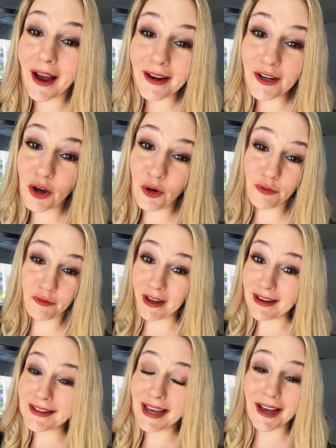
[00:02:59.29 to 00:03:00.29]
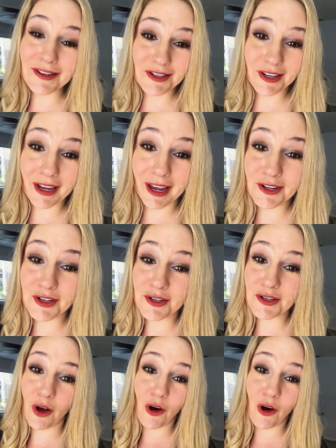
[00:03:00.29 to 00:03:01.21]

I know fantastic agents